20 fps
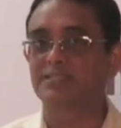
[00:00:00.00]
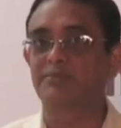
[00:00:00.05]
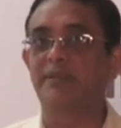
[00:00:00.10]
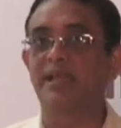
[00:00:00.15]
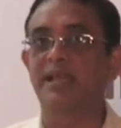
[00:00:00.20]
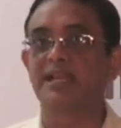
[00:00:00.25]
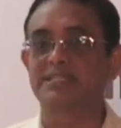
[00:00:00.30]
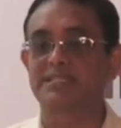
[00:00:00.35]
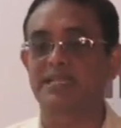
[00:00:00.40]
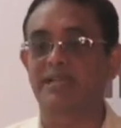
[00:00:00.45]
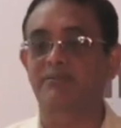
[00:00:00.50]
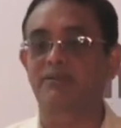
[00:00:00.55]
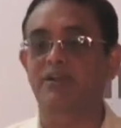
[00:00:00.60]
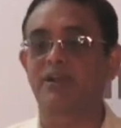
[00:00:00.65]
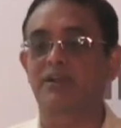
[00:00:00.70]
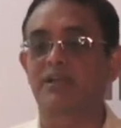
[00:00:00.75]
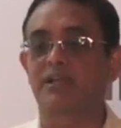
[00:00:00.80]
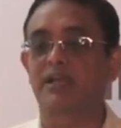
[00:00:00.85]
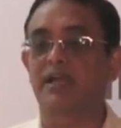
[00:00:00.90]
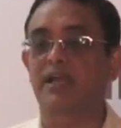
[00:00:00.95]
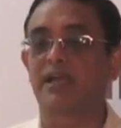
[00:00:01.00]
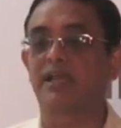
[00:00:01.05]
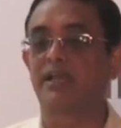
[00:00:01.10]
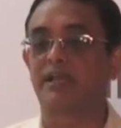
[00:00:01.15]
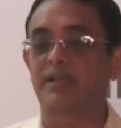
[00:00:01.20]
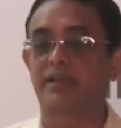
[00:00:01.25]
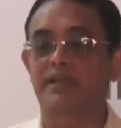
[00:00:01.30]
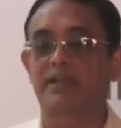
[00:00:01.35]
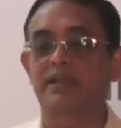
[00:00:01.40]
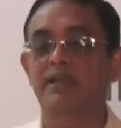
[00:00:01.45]
Males have got a
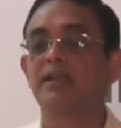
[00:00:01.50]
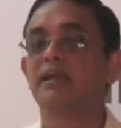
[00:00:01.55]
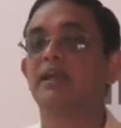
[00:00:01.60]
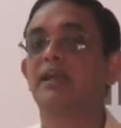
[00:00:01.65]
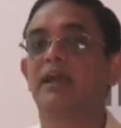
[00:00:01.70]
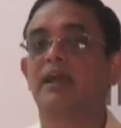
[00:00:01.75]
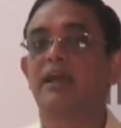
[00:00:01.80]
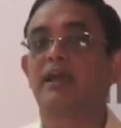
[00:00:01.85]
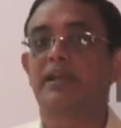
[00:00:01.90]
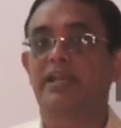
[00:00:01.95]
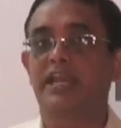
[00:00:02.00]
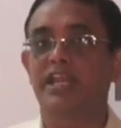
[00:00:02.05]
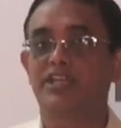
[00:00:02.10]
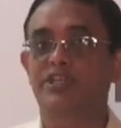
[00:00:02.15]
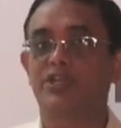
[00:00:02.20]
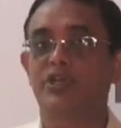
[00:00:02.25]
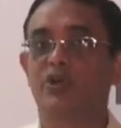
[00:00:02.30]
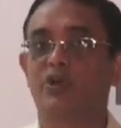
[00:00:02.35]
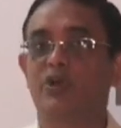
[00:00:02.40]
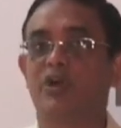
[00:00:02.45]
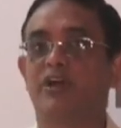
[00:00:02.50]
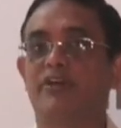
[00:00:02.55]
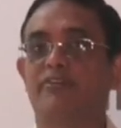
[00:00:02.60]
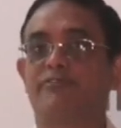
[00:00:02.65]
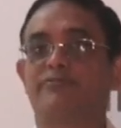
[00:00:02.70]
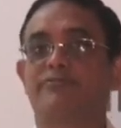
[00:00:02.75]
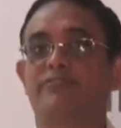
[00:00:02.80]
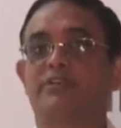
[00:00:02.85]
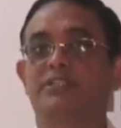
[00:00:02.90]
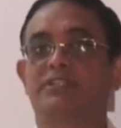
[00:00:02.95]
higher ratio of